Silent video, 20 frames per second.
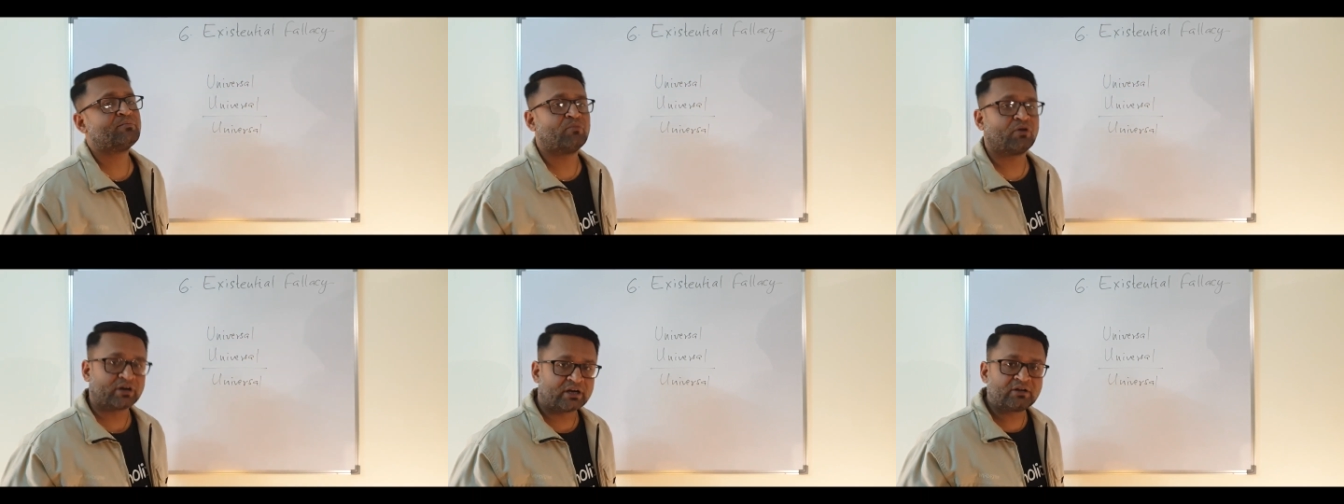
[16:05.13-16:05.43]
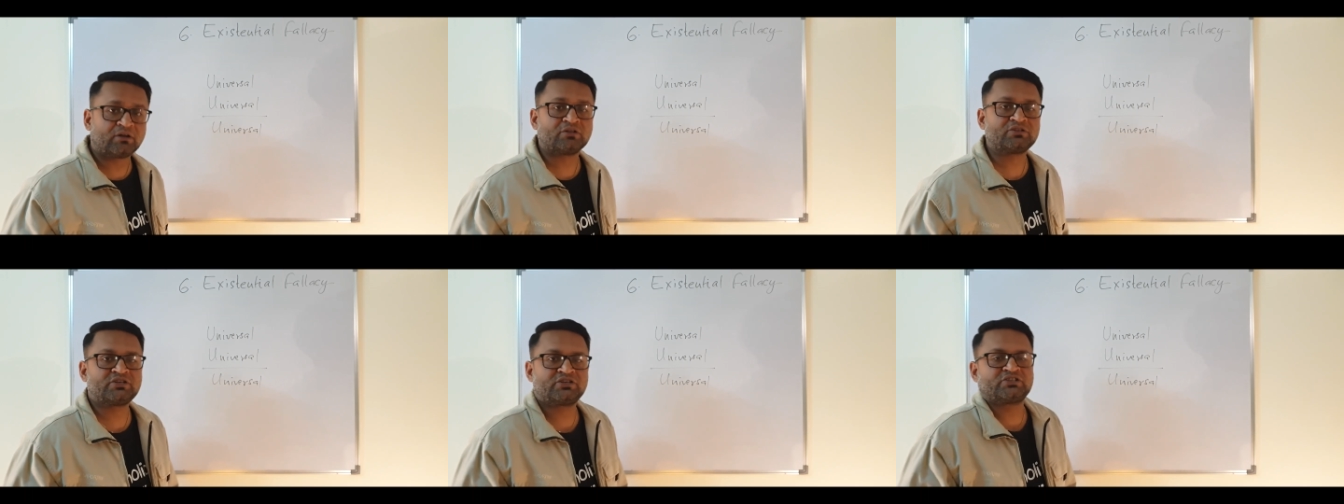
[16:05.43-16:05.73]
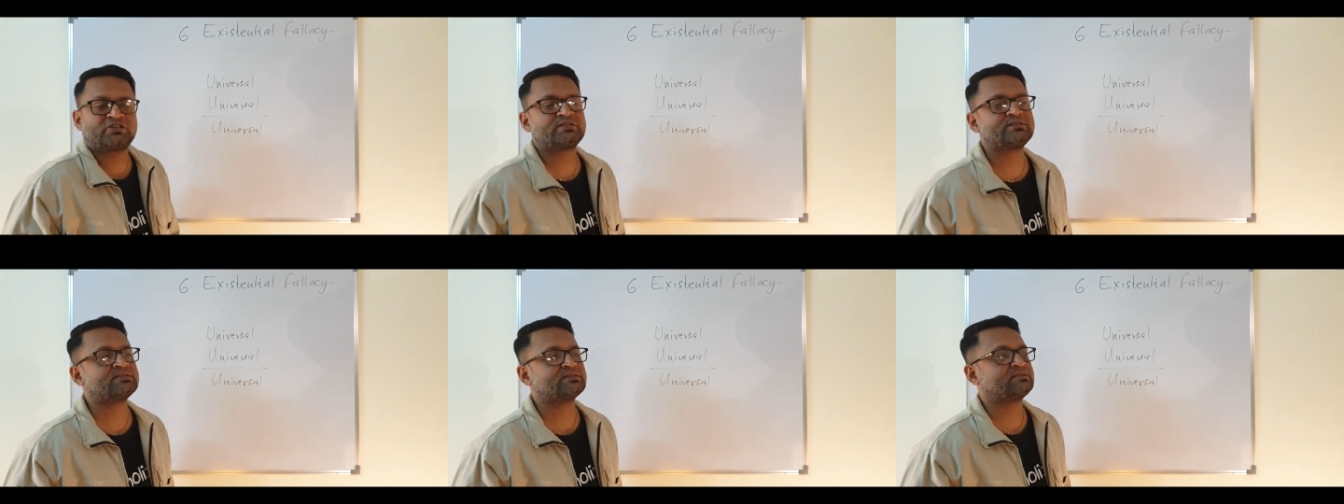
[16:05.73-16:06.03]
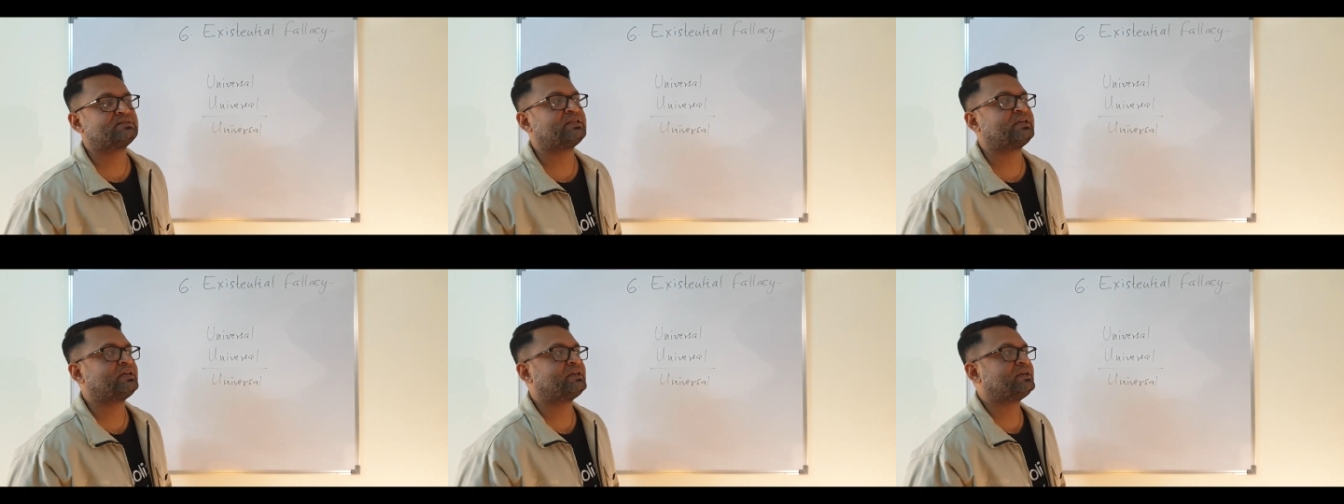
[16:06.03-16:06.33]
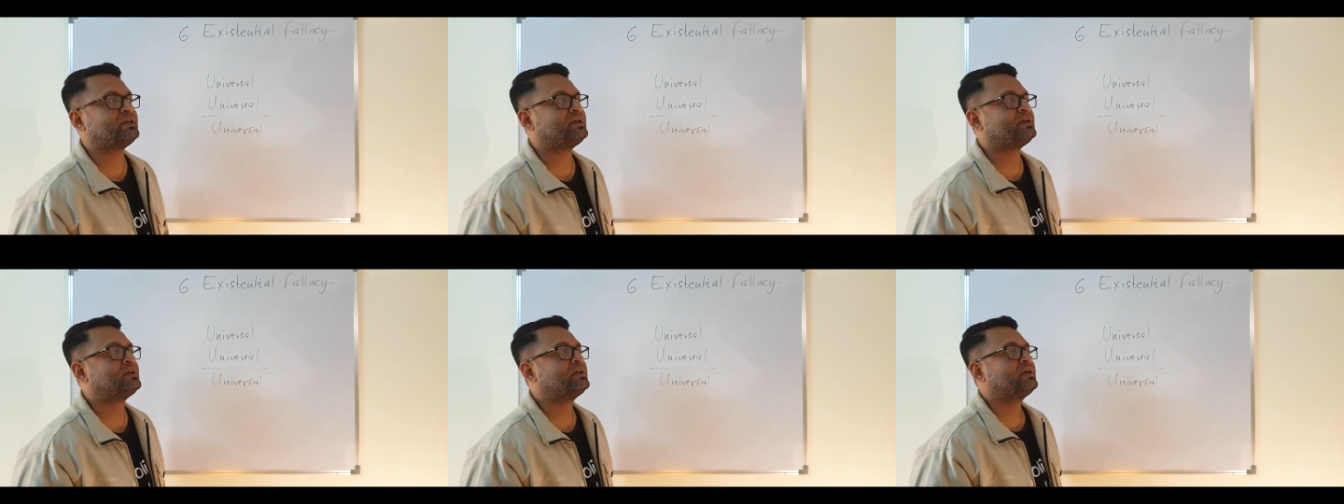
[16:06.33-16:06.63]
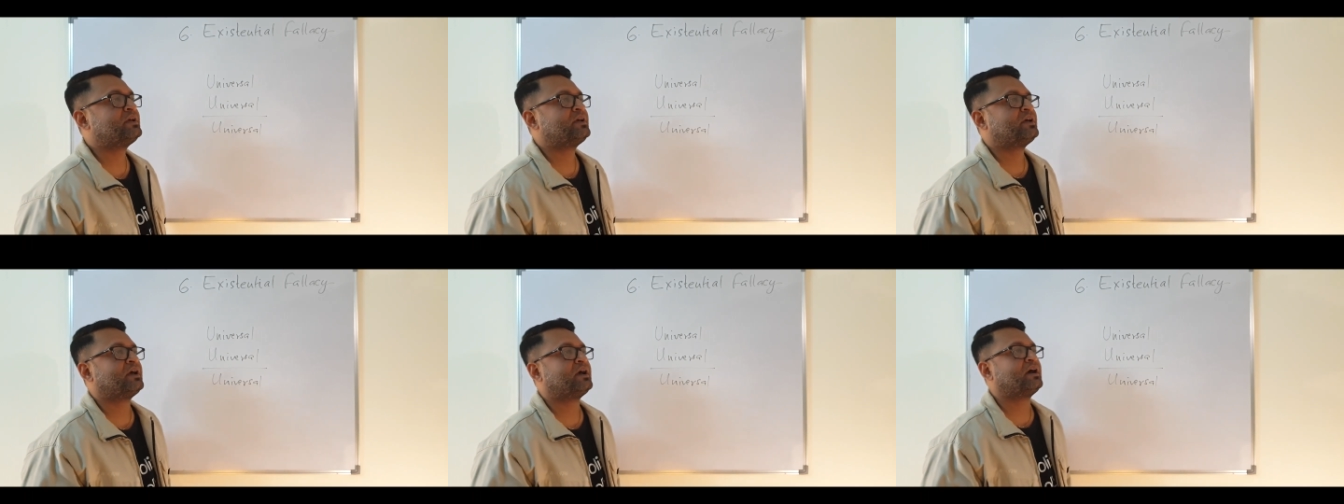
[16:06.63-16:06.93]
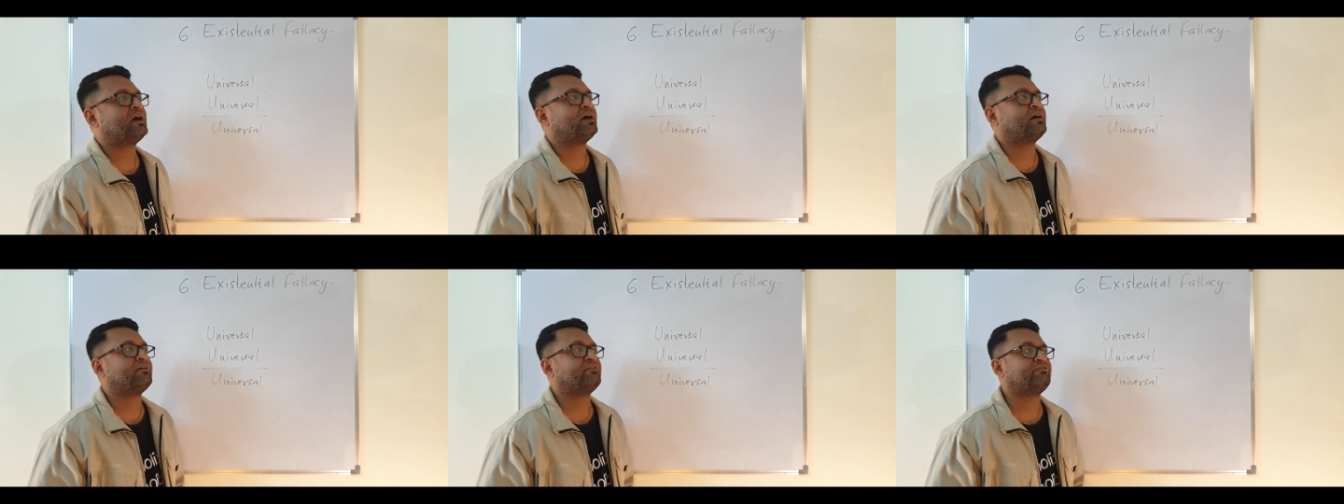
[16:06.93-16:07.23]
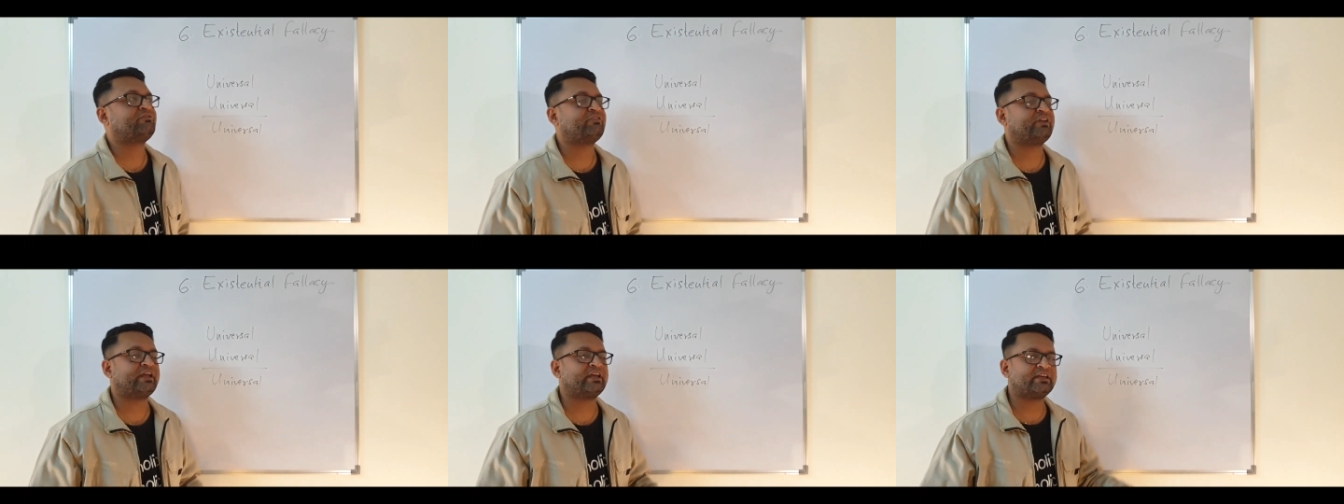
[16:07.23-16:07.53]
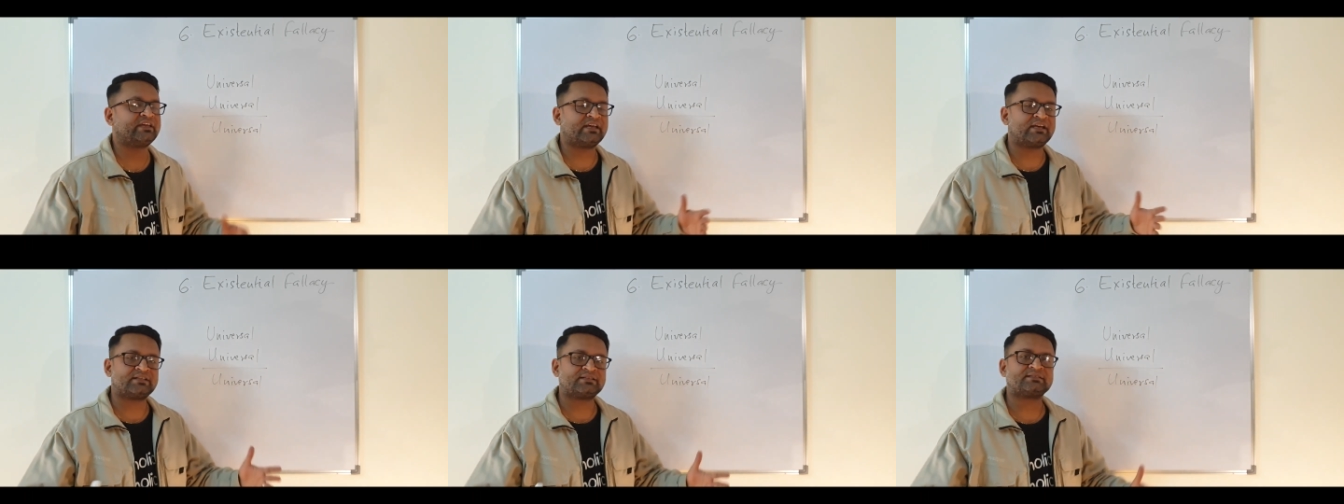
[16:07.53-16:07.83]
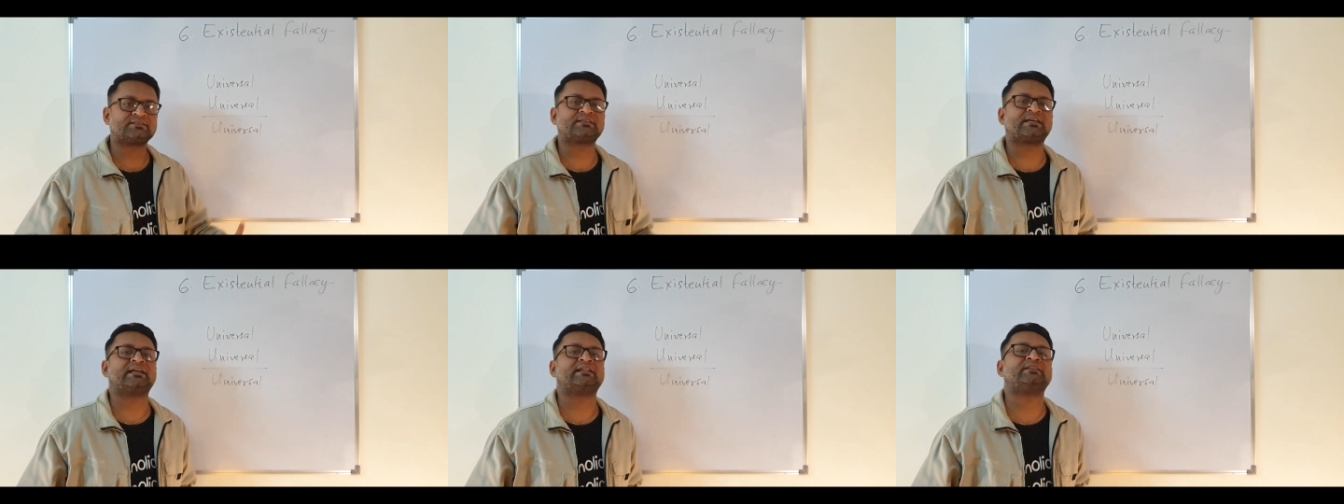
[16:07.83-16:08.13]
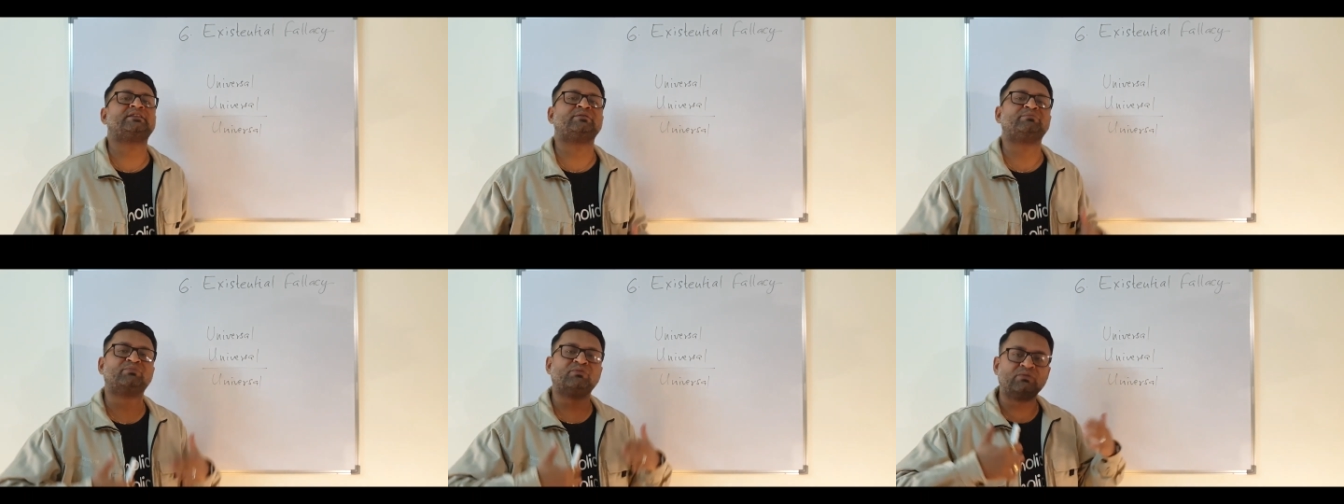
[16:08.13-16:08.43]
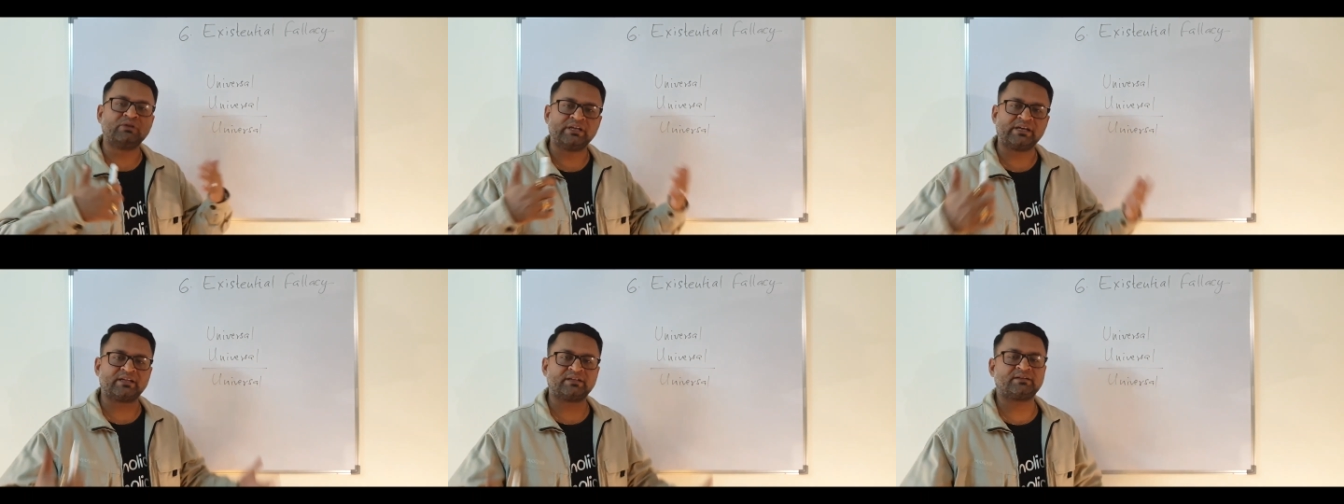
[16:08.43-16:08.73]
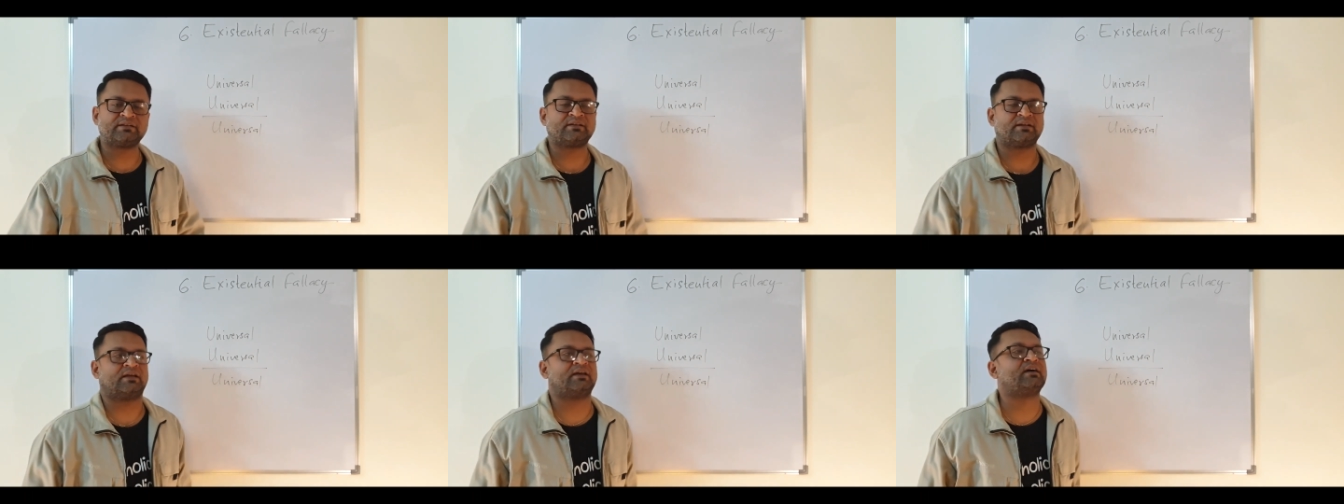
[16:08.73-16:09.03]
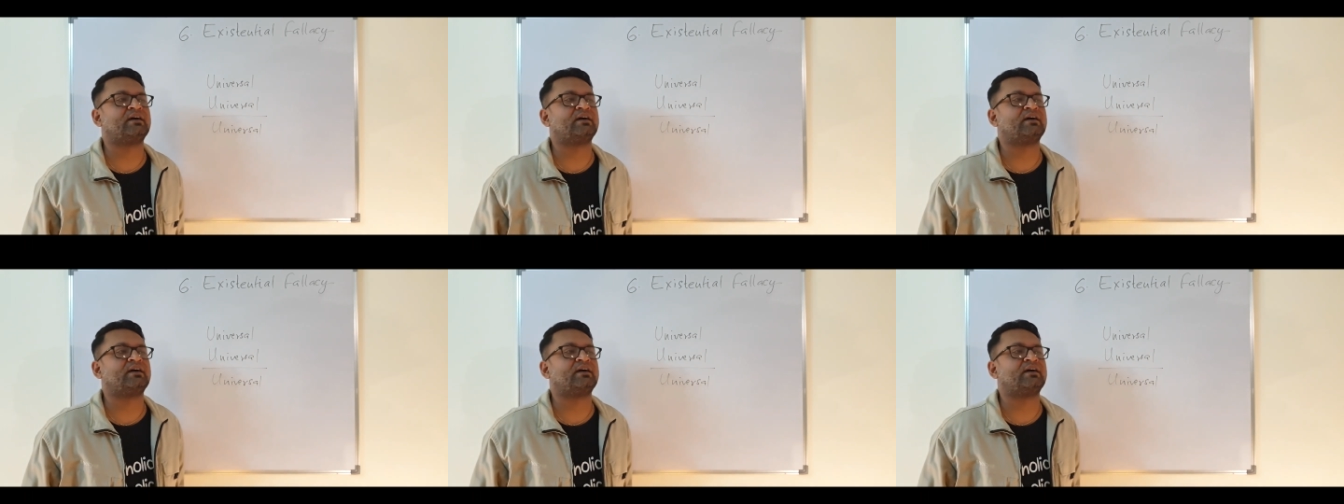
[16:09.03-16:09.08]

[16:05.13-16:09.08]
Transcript: modern logicians, the Fregians and the Boolean